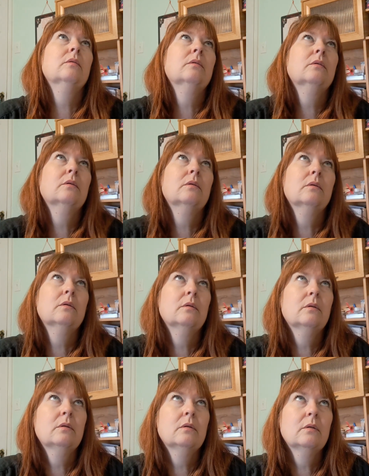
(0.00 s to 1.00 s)

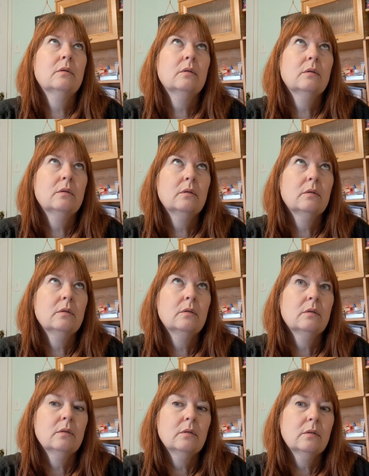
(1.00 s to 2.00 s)

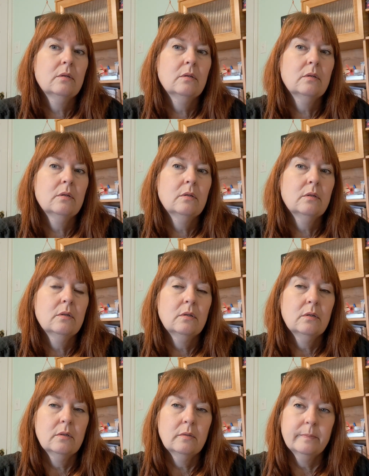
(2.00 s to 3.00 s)

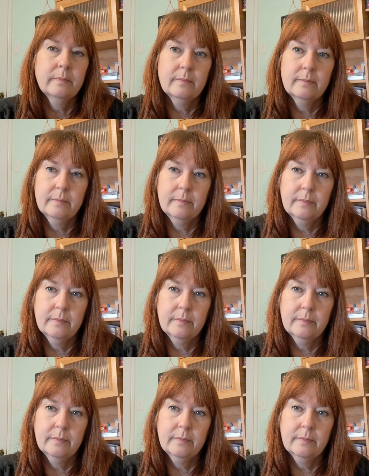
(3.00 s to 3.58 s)
Nobody speaks.